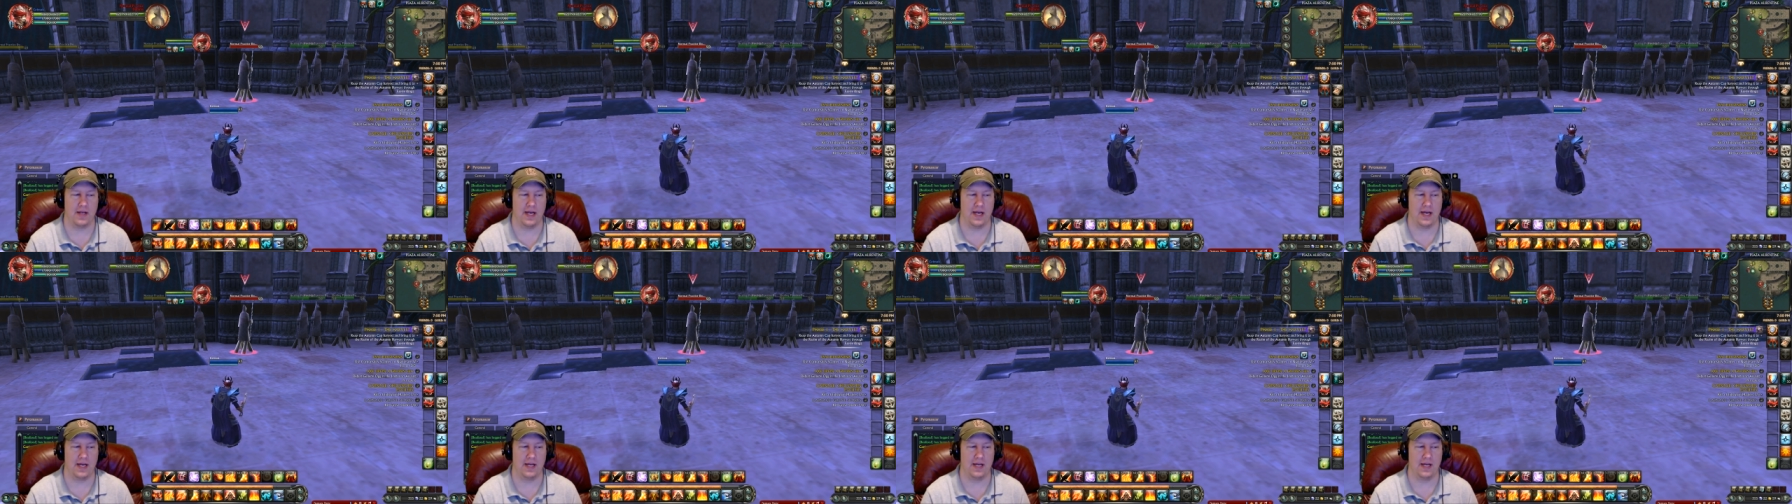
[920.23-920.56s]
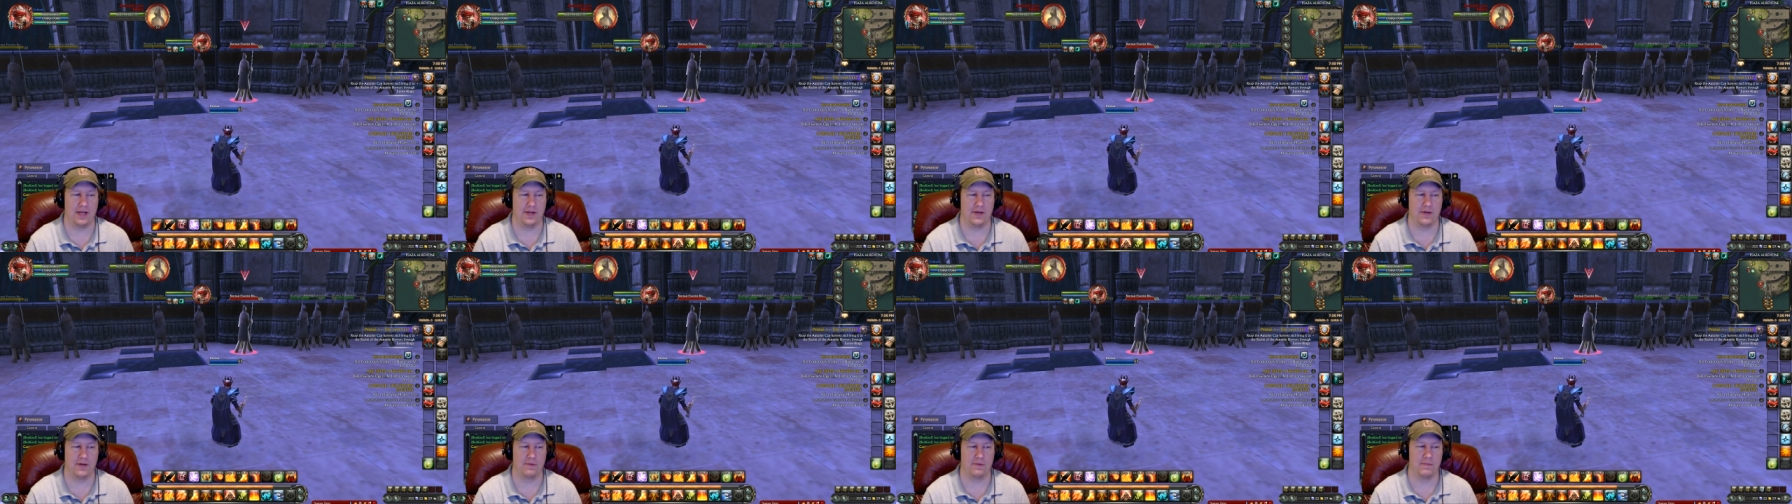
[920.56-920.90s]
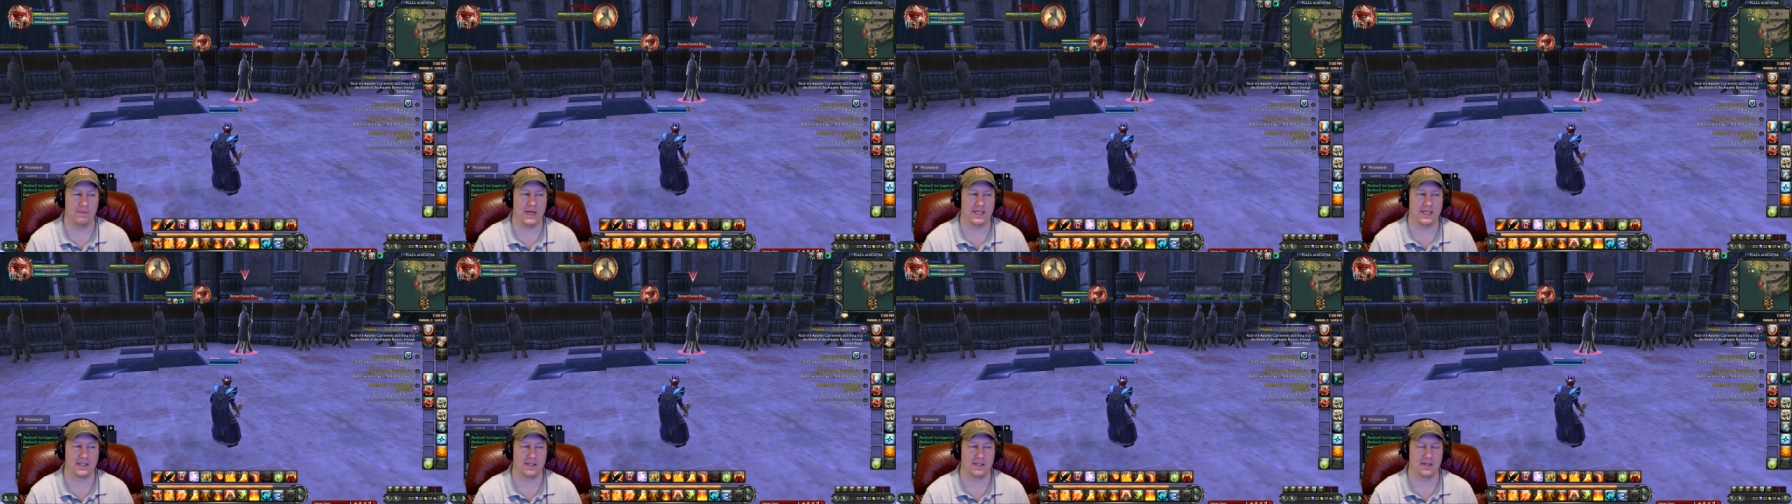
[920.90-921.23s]
and you're
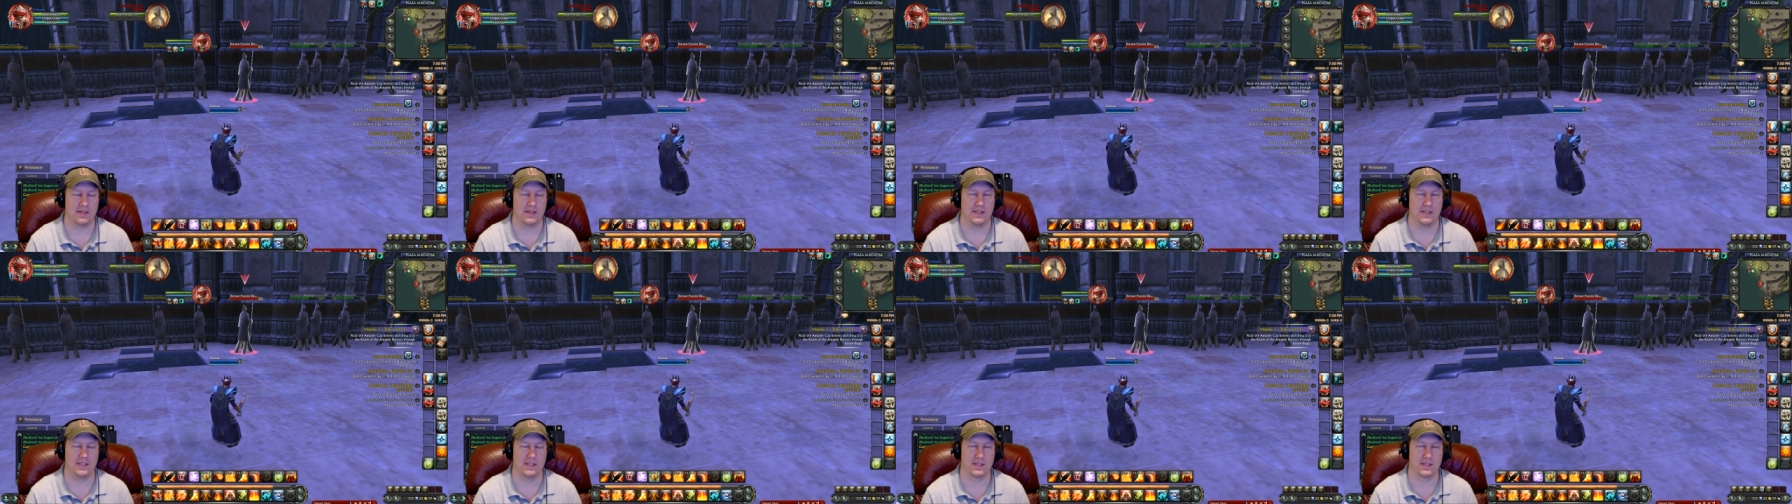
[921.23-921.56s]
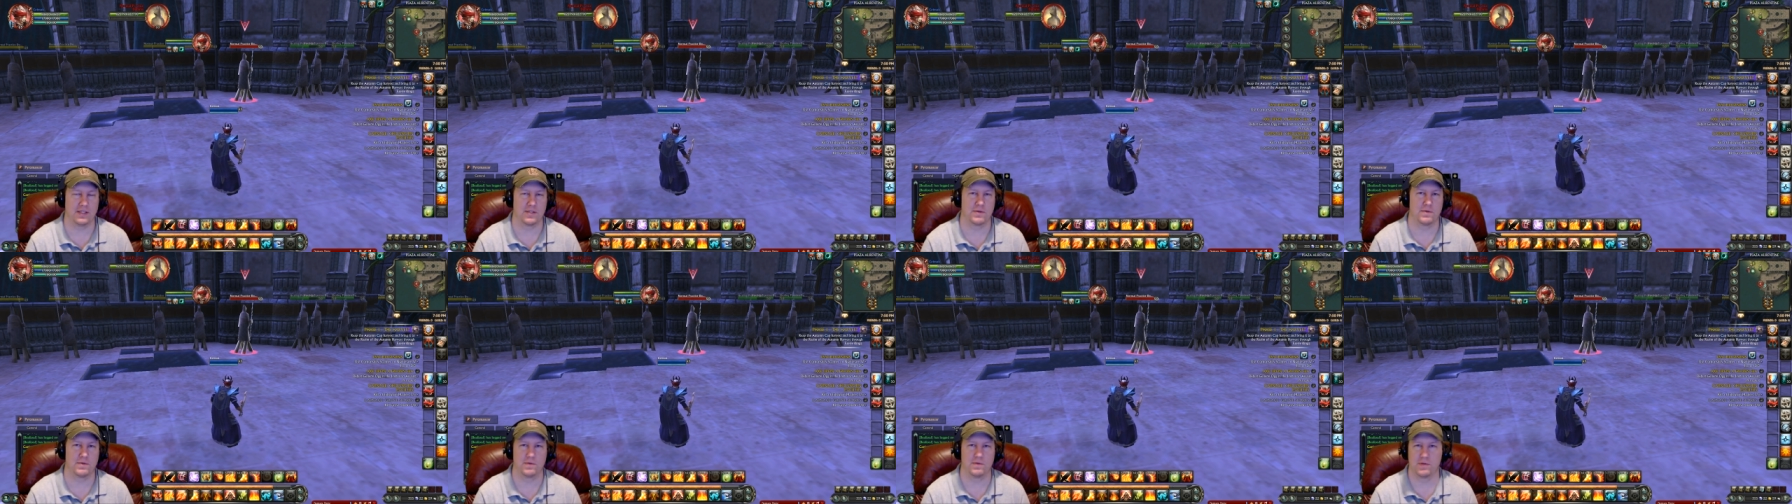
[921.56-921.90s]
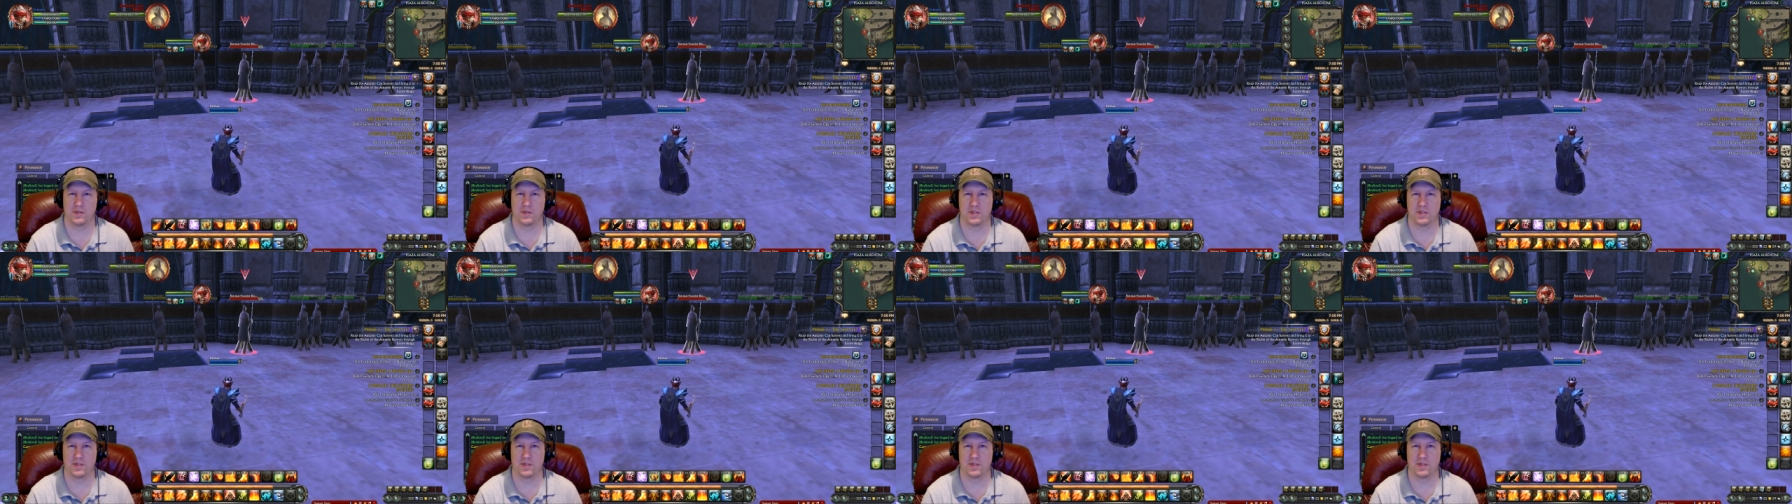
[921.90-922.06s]
basically just